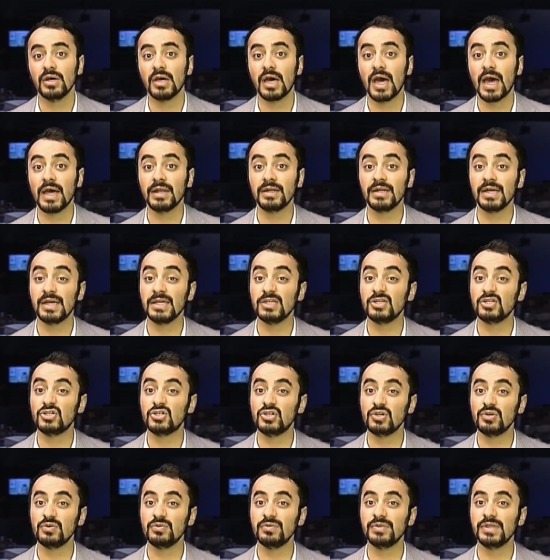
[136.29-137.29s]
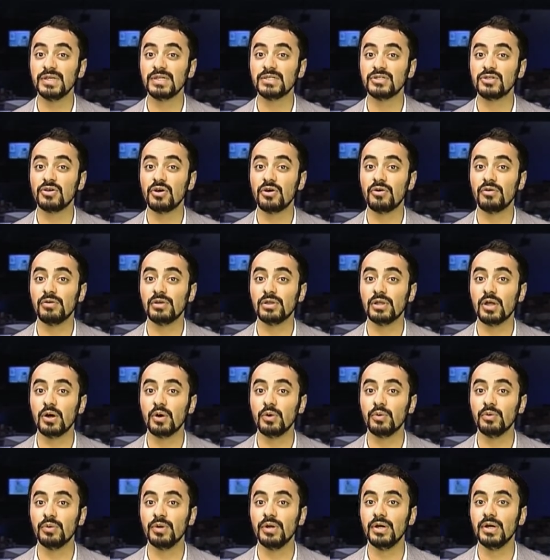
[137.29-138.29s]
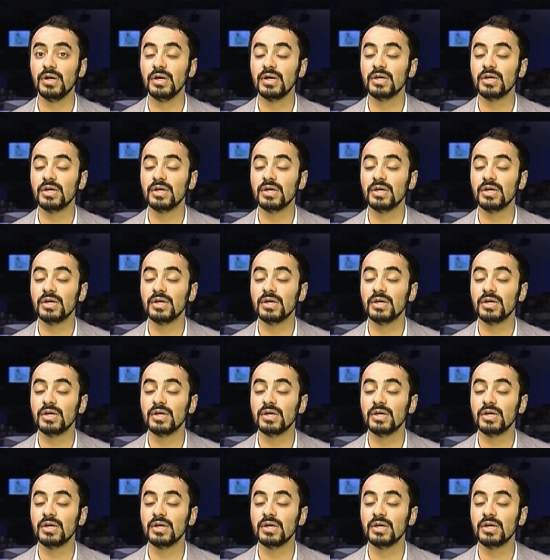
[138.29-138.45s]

and in June this year alone,